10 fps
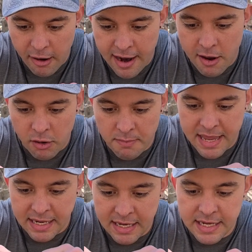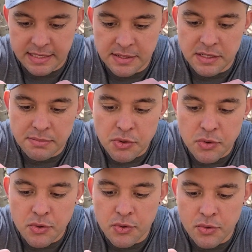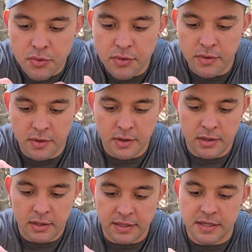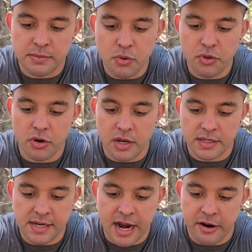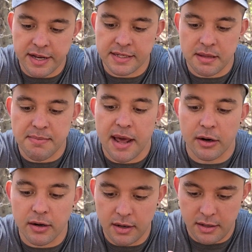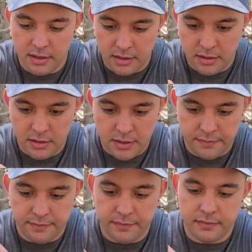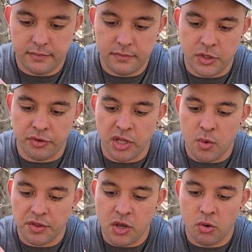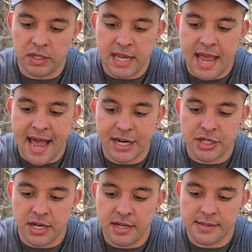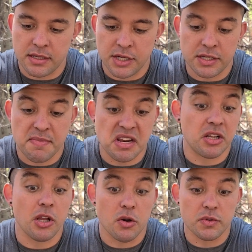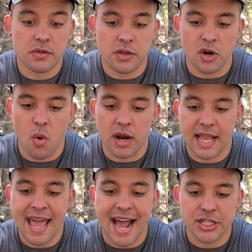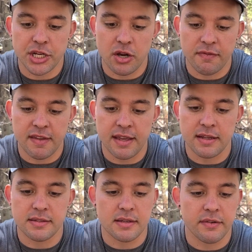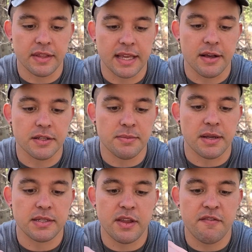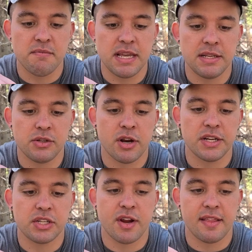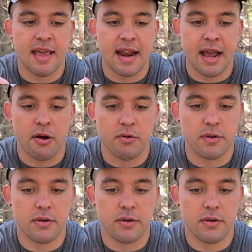out, make it nice and smooth, because the smoother a snare is, the better. You really want the only action it does to be to close. You don't want it catching on things and everything else. But so even me trying to straighten that out,